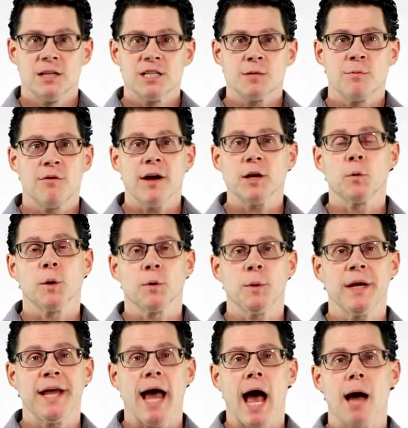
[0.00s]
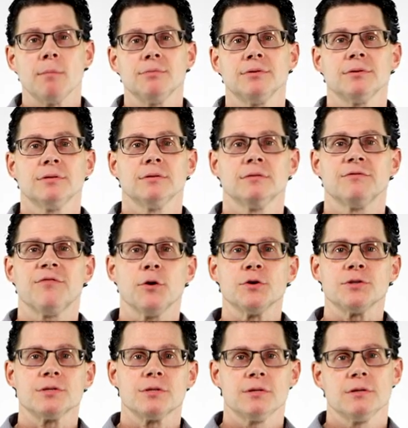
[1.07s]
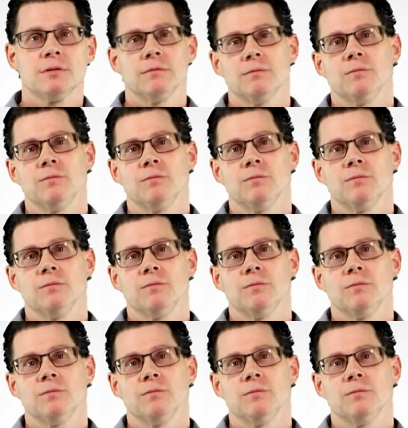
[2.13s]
To provide a quick recap, first,